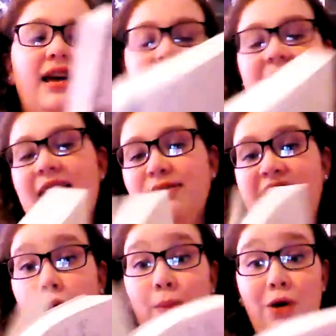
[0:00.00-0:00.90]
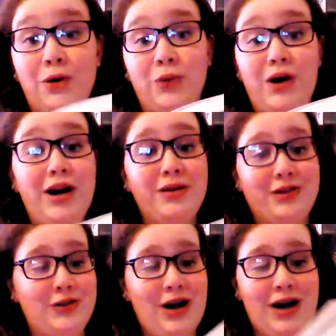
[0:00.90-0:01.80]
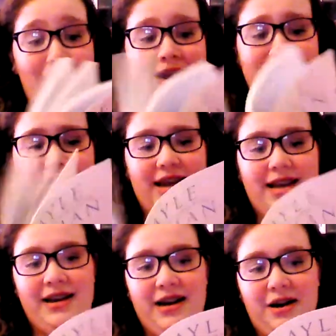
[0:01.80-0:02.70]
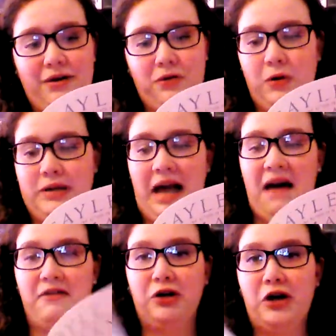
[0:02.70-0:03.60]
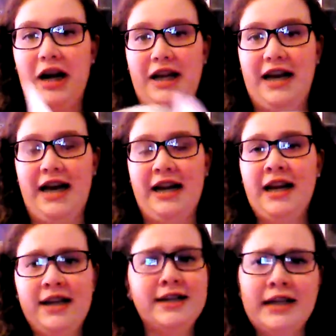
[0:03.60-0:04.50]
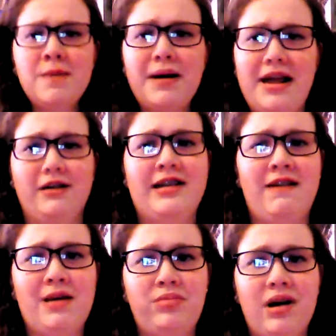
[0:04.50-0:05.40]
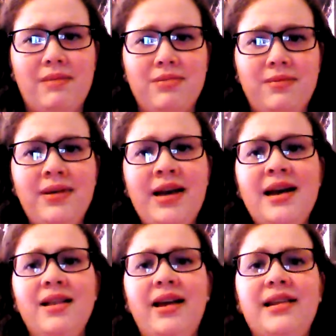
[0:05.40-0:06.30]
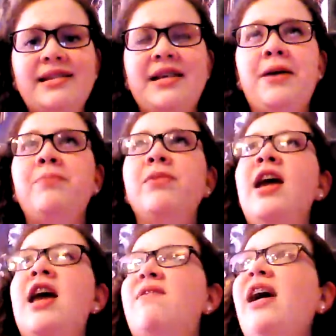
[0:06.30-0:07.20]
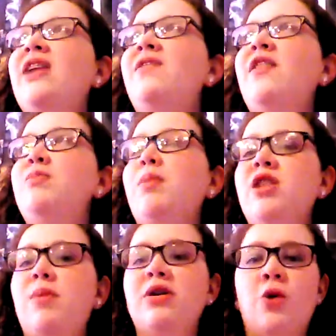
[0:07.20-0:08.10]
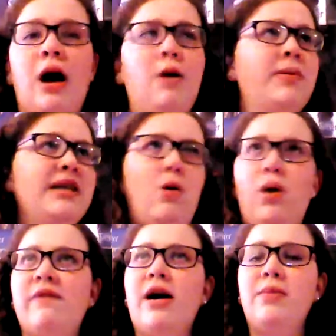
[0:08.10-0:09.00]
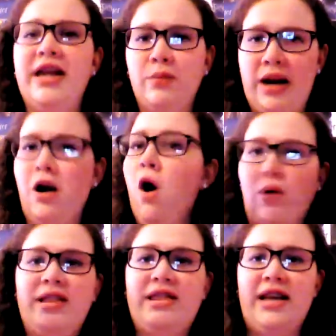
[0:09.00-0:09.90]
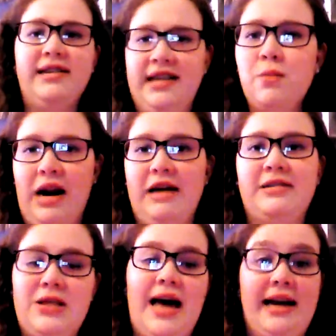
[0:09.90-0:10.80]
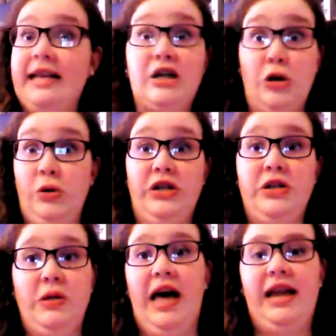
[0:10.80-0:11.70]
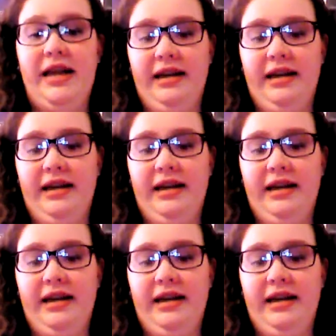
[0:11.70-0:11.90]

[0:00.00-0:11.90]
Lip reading: And I was like, I'm gonna read it the second I get it. And you know, of course I haven't read it yet. Does anybody else have that problem? Like they say, if I can find this book at the bookstore, I'll put down whatever I'm reading and read it right then. Does anyone else do that? Because I totally do that.